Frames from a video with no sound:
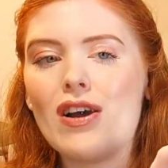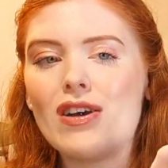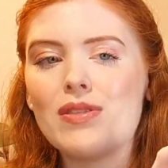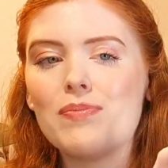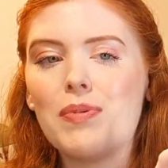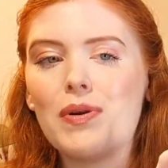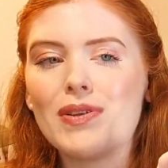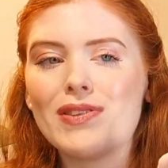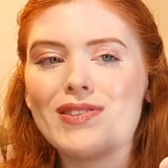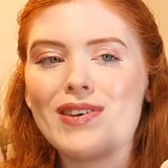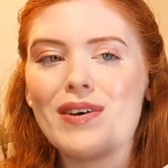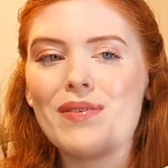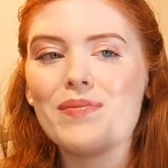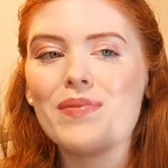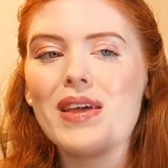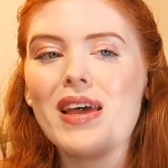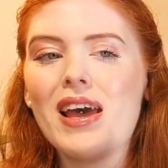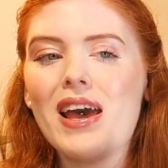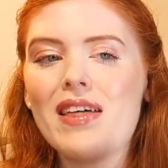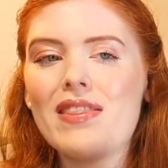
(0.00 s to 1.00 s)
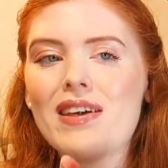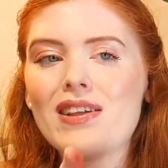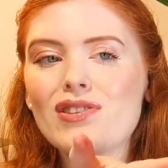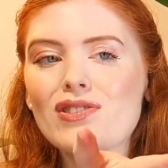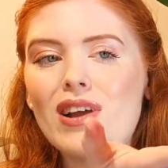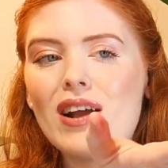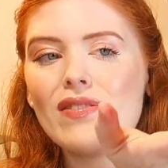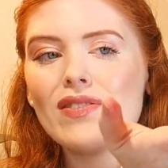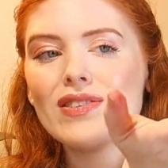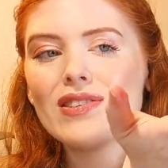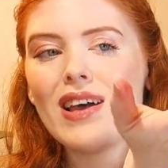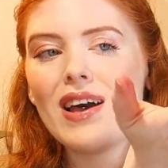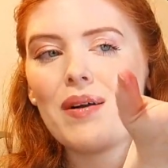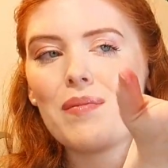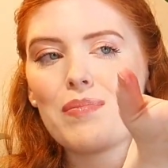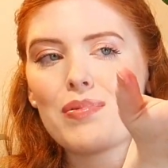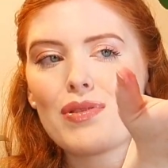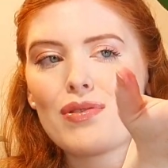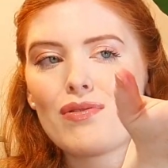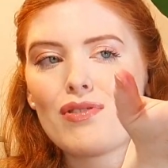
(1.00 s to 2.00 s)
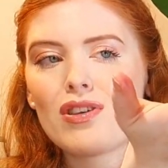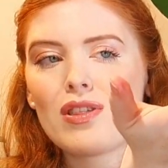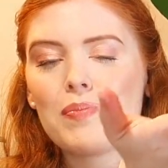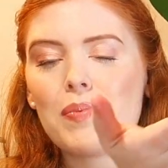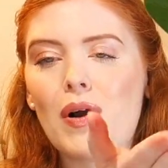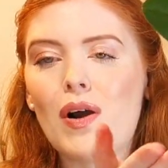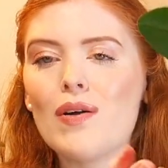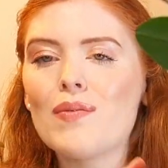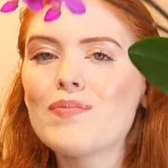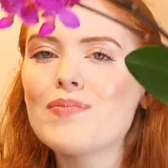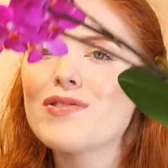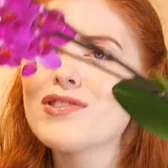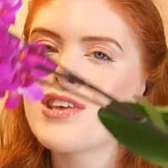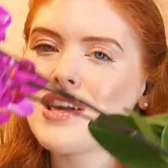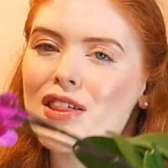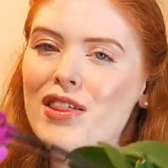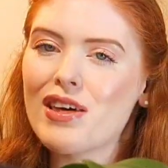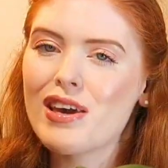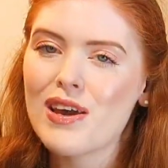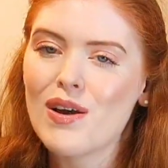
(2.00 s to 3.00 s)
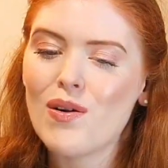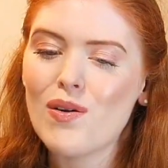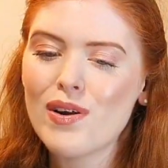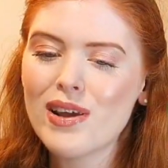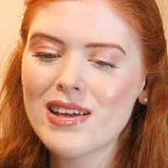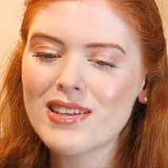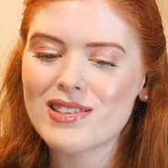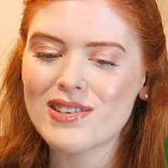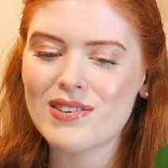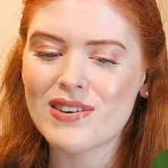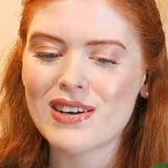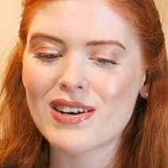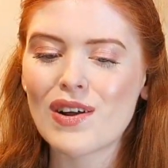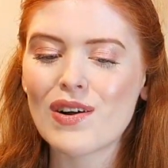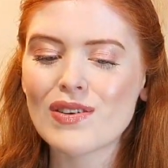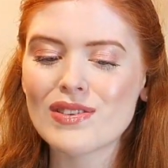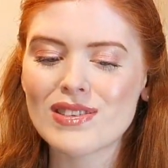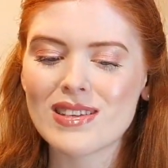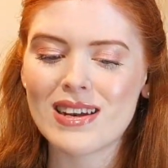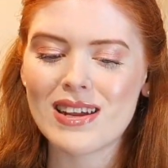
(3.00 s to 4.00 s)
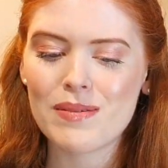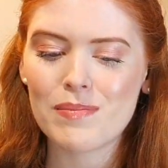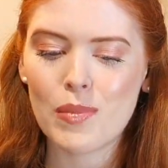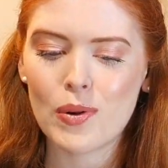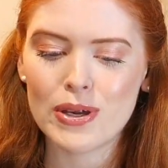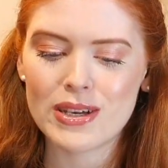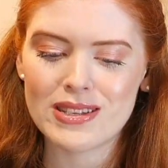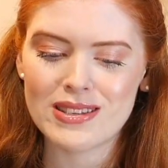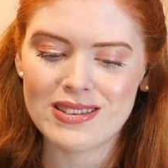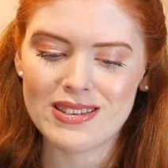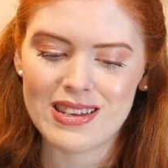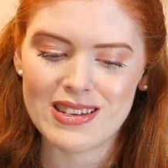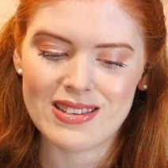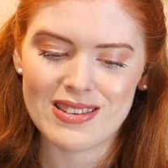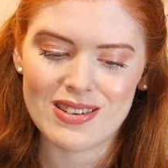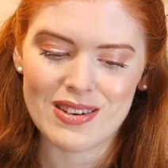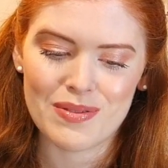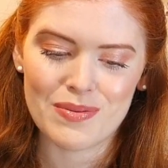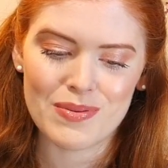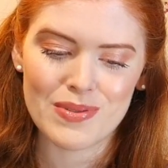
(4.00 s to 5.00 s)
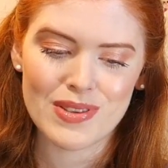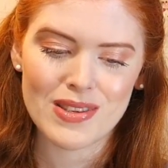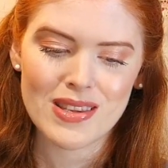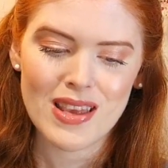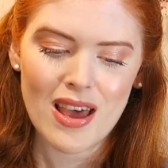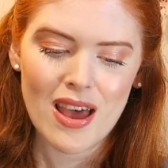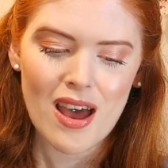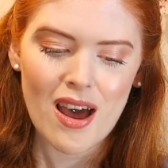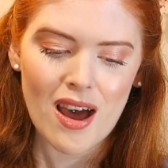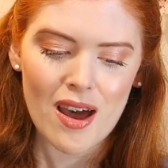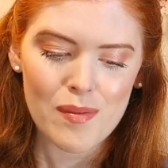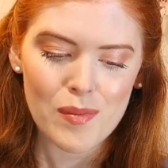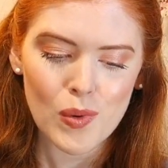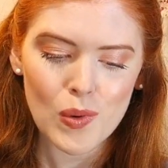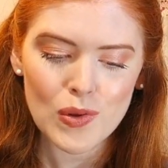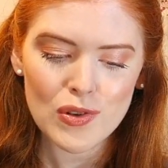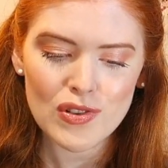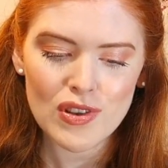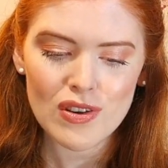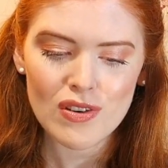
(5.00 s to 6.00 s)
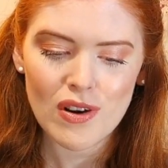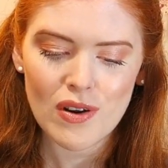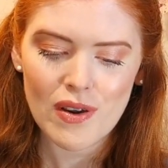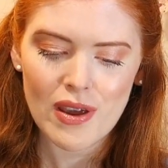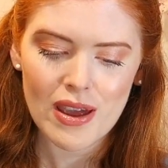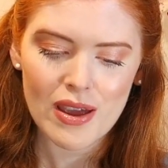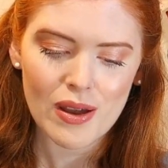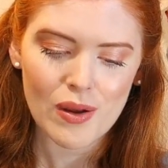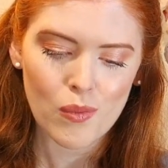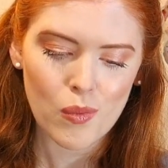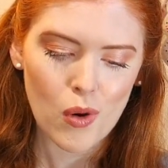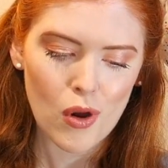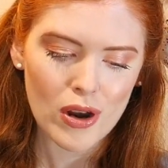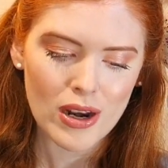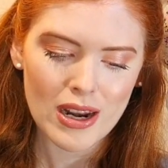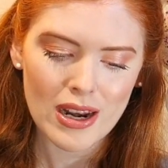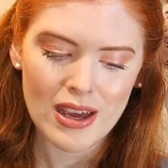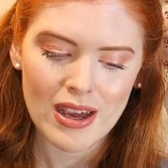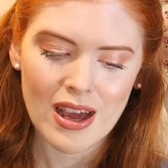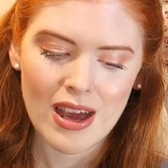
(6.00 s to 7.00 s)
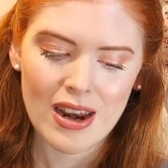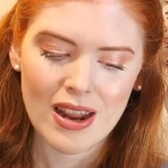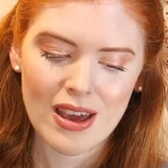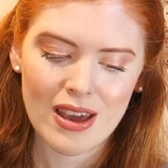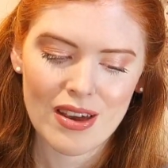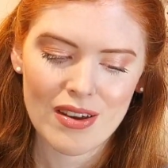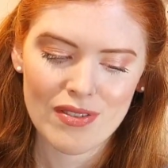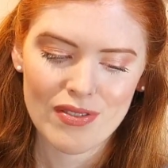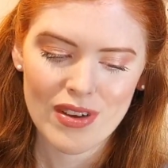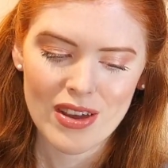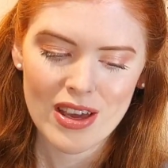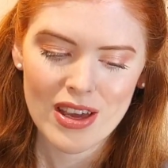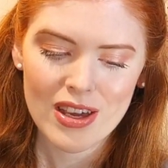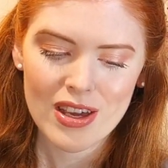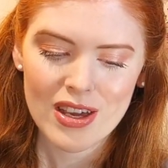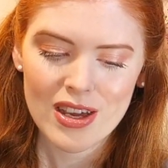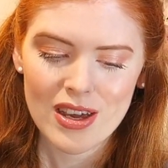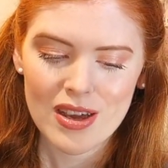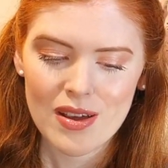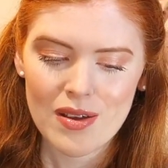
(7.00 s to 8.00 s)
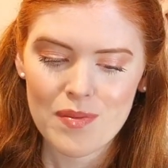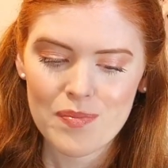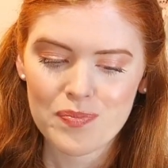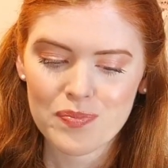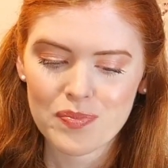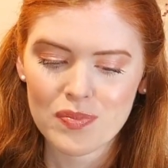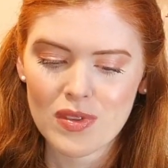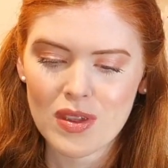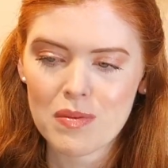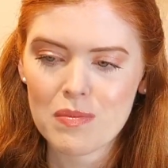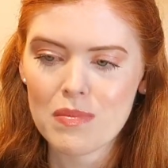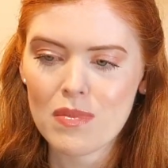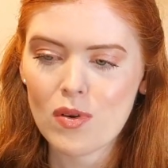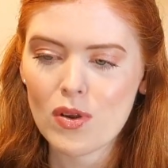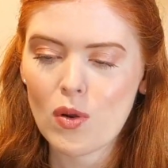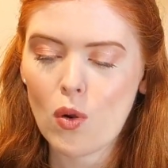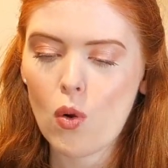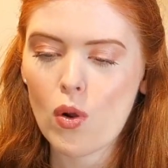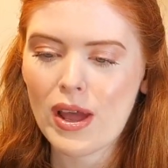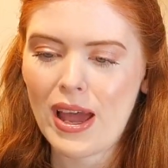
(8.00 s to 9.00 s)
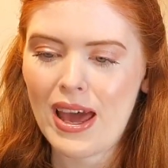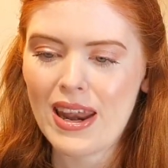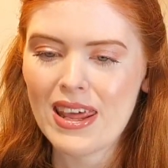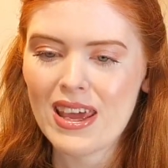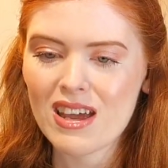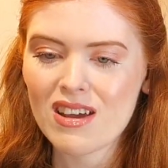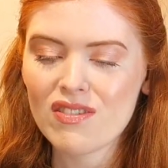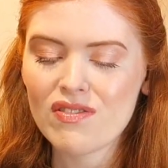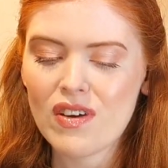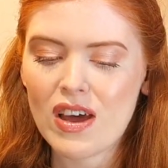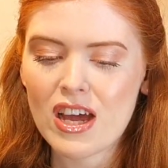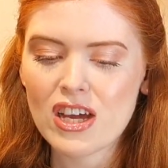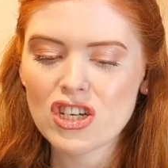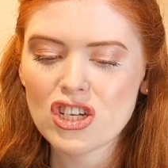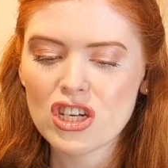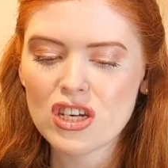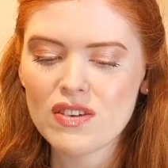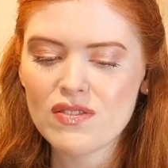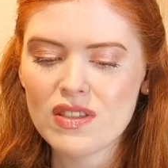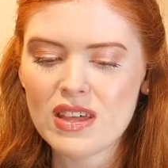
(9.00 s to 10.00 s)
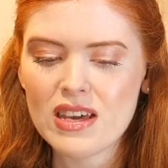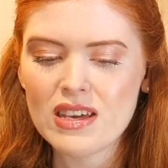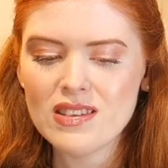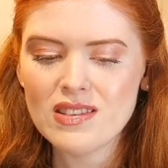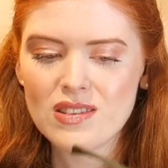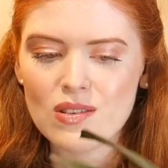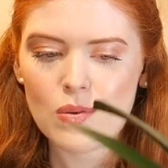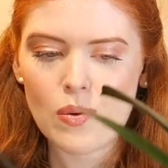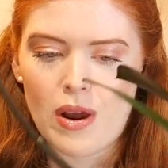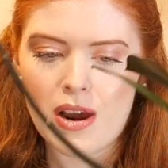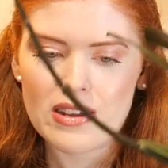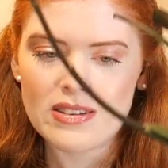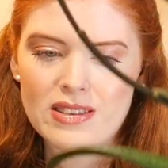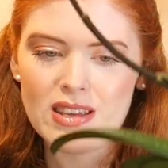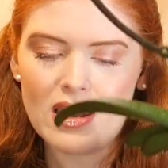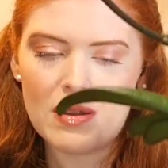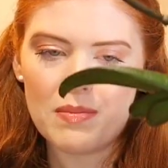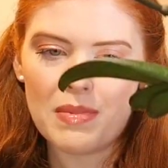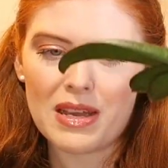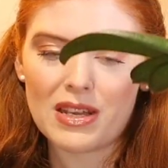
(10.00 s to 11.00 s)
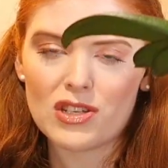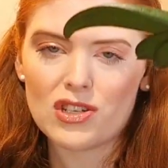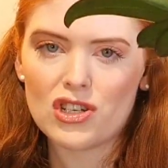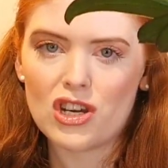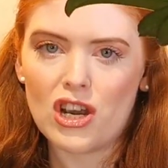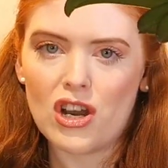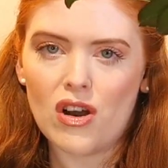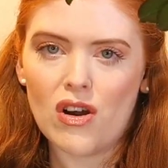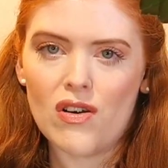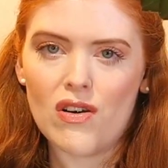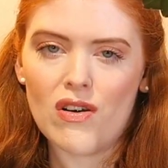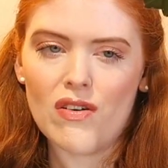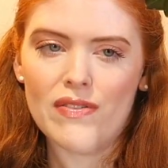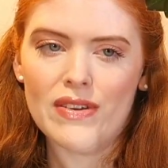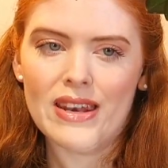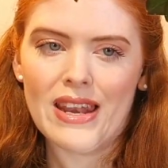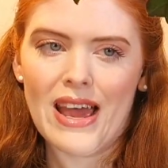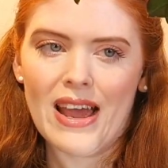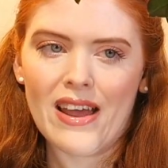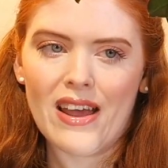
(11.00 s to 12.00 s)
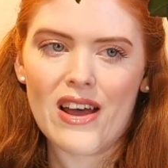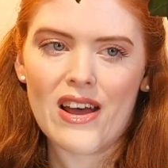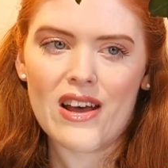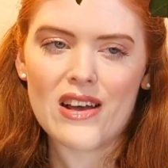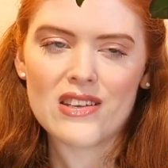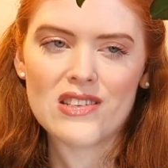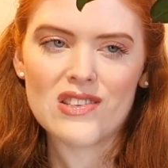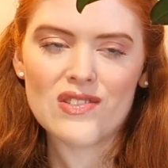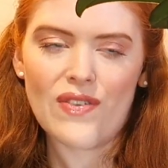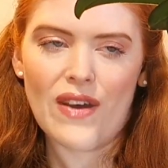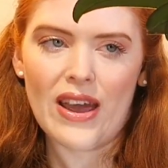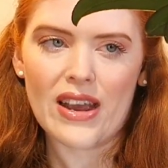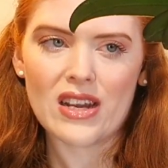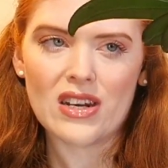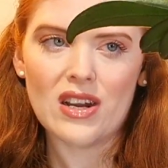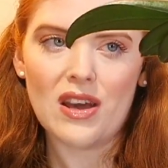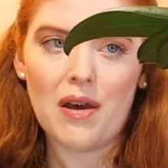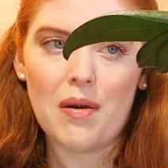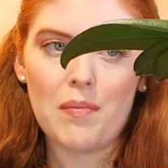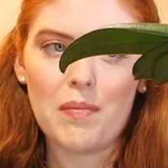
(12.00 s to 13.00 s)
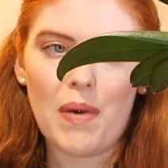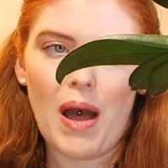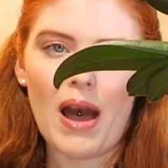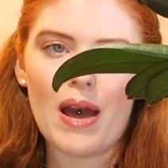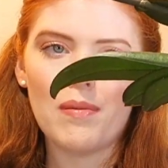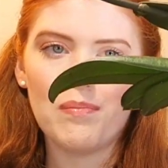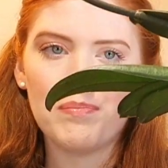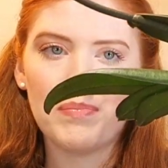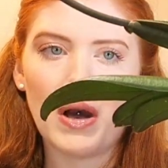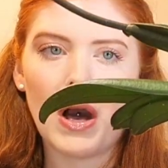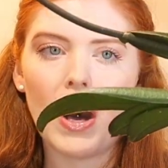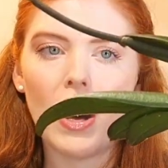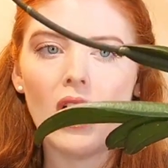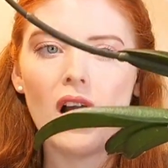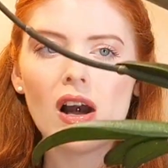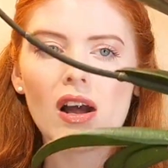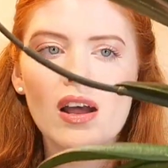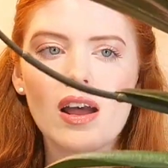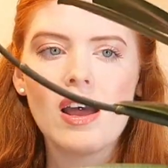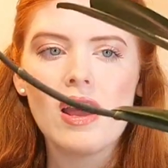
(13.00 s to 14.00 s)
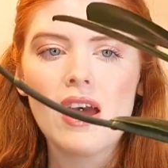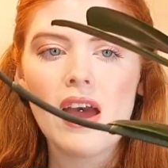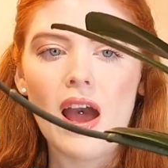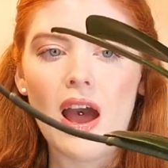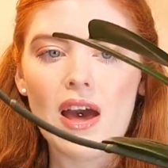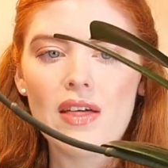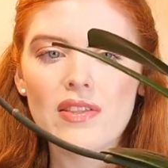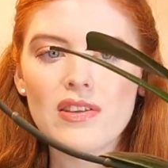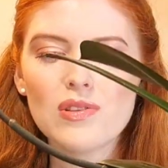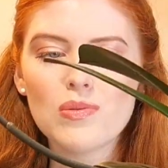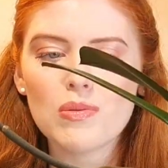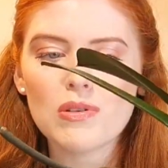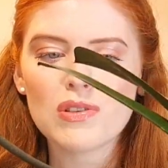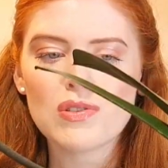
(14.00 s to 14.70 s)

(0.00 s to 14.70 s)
at the bottom and then travels up through the pot. So the orchids are in constantly moist systems. I'm also growing one in a kind of organic version of this, where it's in a mixture of leca, sphagnum and bark, and this one